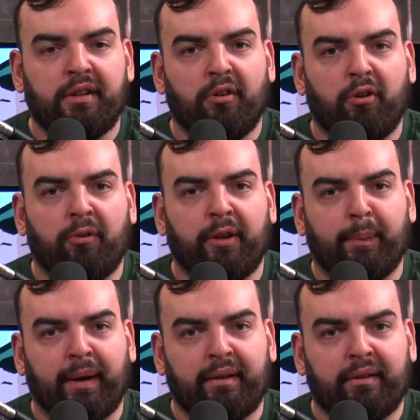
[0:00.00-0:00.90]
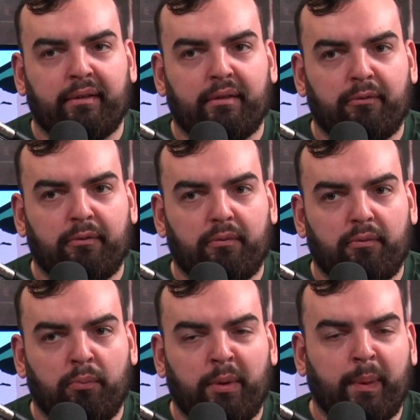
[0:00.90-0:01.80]
over the past
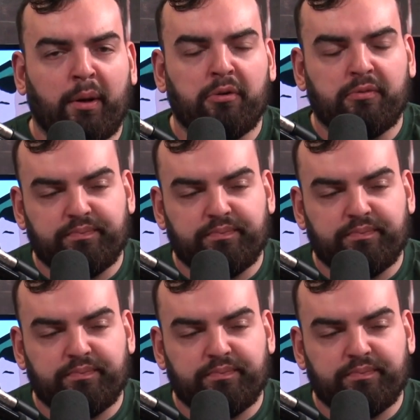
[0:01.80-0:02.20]
wee while